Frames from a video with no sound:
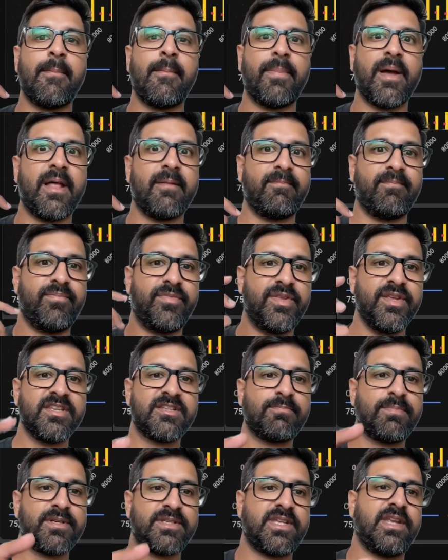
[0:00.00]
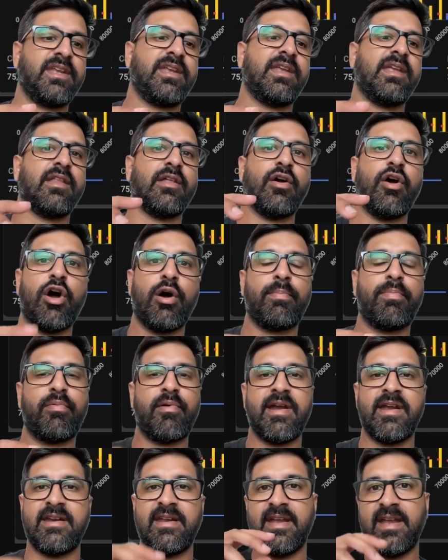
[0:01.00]
but this particular
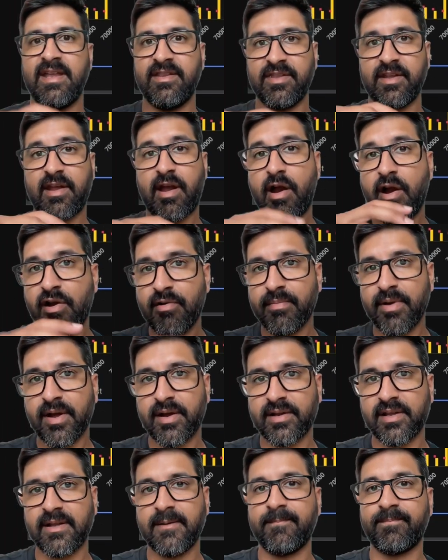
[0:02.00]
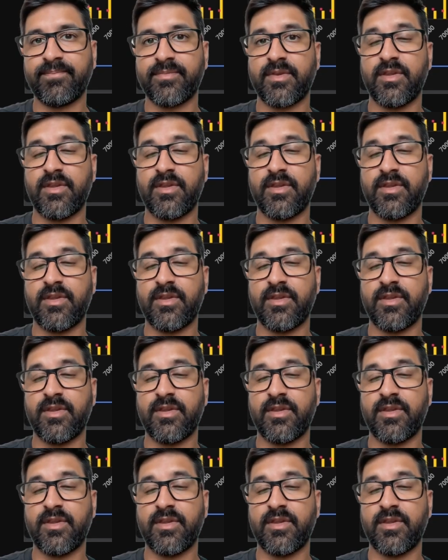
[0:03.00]
operator in the current market,